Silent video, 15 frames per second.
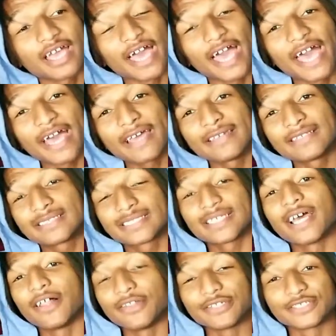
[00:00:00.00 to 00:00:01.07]
add
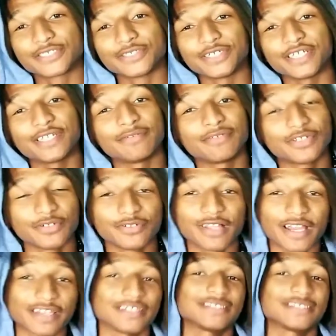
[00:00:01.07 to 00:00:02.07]
Cell into it and do like a